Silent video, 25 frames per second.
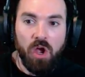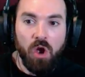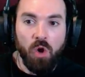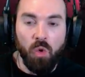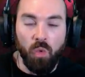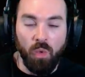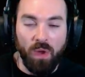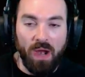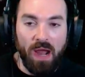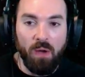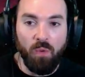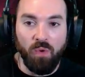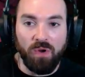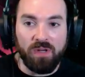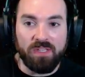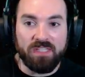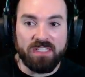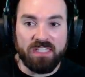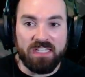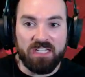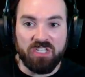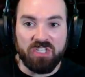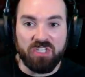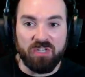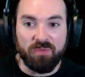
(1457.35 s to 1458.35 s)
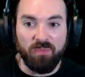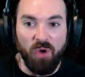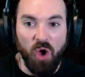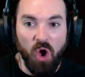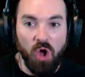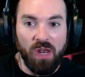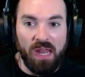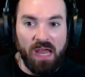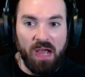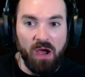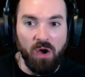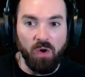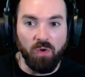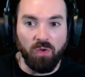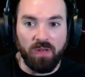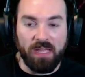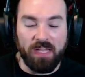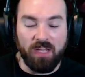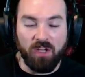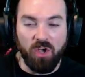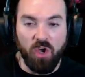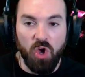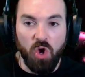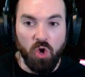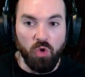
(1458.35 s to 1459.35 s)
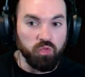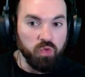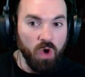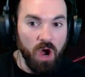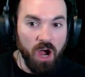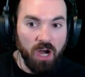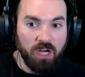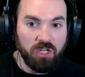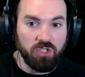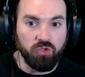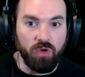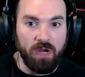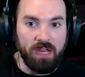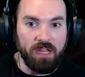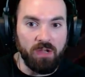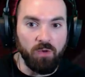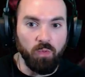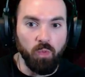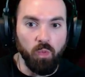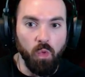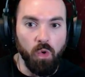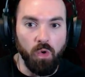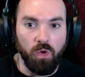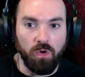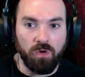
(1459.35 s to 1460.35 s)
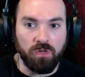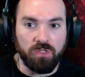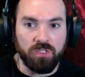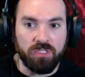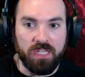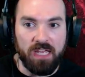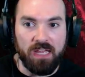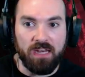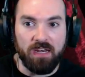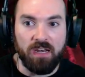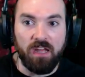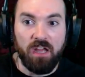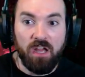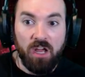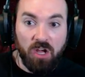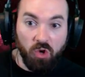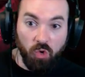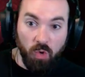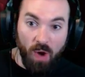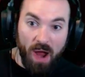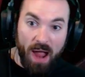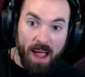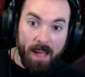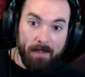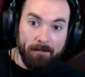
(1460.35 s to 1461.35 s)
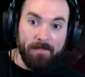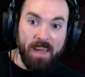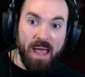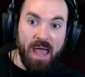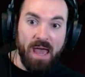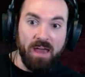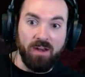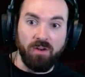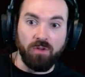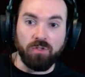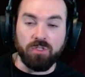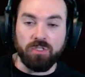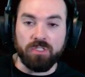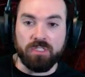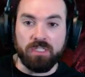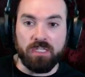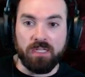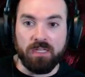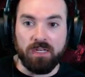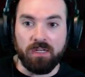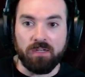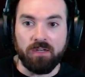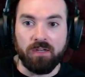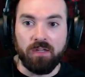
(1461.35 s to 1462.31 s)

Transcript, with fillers: What I want to see is some all-out like rock drake wars and crab battles and